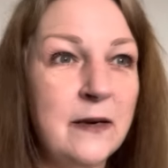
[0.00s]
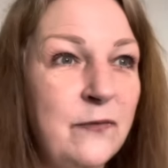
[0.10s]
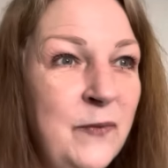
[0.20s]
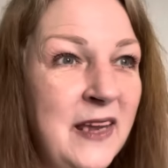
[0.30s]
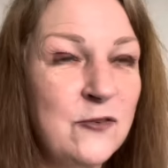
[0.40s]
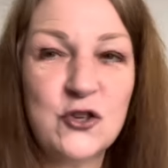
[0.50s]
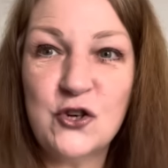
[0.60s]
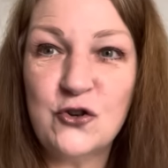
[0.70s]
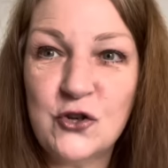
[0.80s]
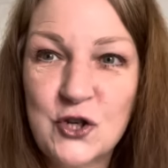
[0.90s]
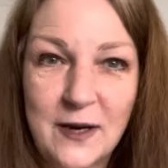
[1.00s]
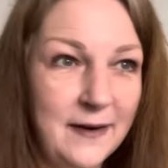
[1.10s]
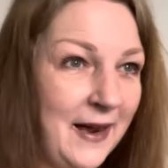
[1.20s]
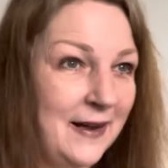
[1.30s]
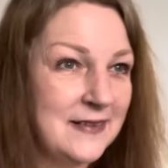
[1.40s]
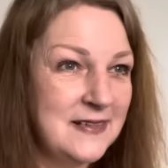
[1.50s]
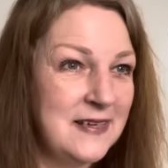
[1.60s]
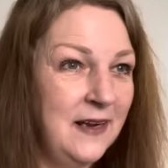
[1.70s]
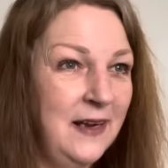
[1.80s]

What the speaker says: of me introduction and